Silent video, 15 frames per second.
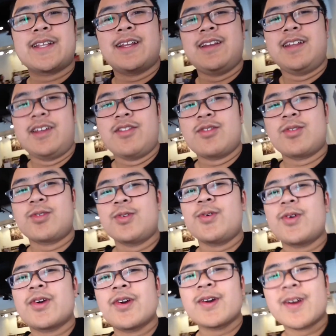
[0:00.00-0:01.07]
the Lynn
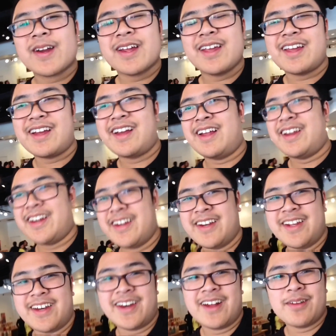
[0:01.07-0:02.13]
store at
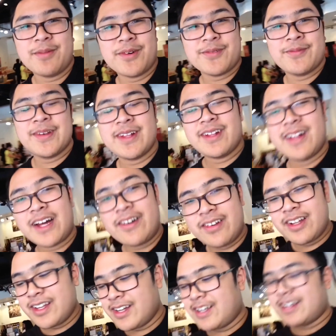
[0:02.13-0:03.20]
the Albertville
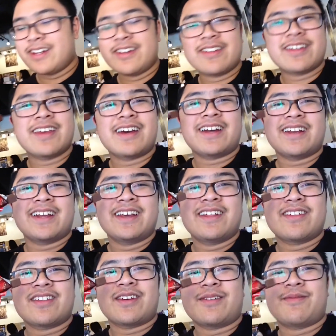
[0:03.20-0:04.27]
outlet, and I just got
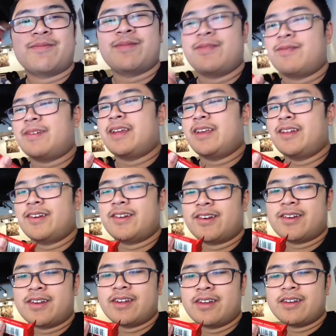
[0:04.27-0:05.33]
some
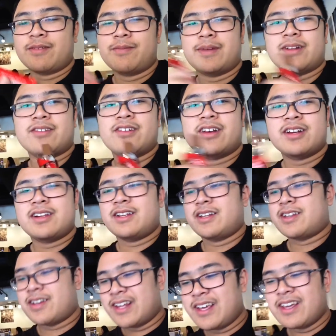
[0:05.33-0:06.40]
regular milk
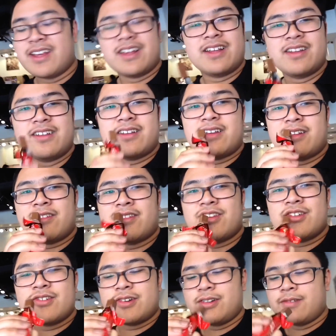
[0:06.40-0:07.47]
chocolate as
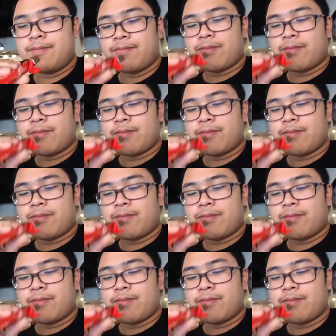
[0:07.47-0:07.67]
usual.